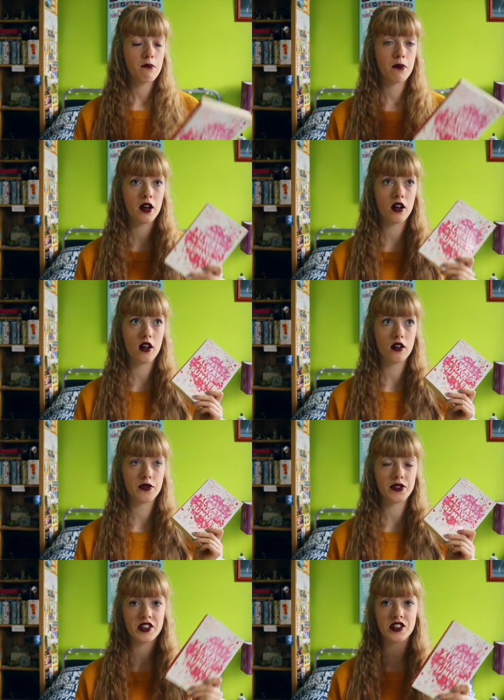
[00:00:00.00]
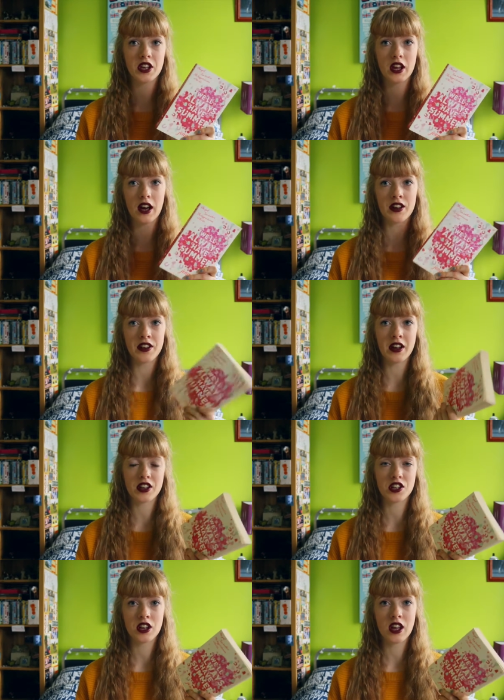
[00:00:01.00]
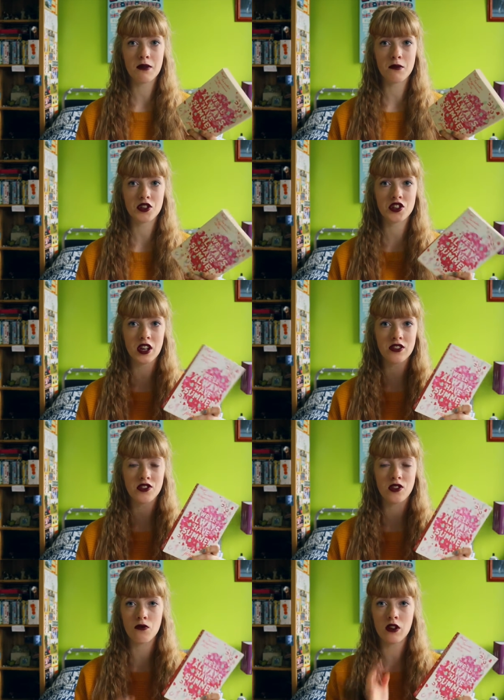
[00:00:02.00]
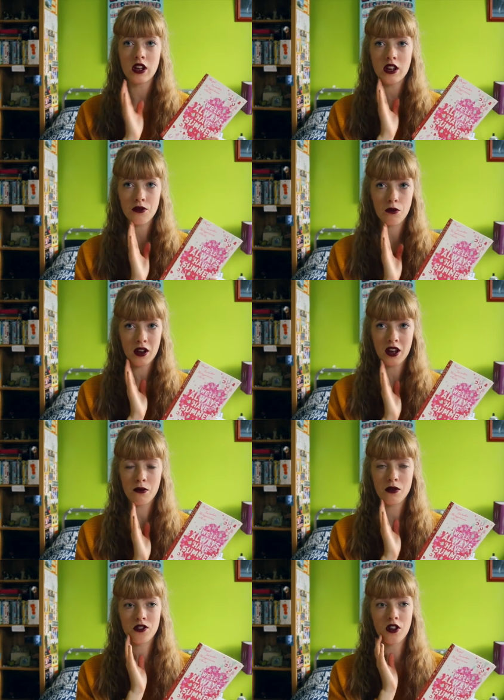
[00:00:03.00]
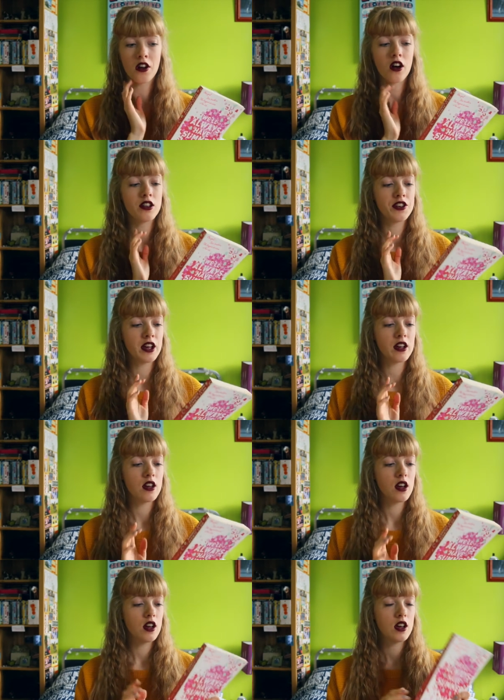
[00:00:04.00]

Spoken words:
But this year I didn't actually get much chance to read when I was on holiday.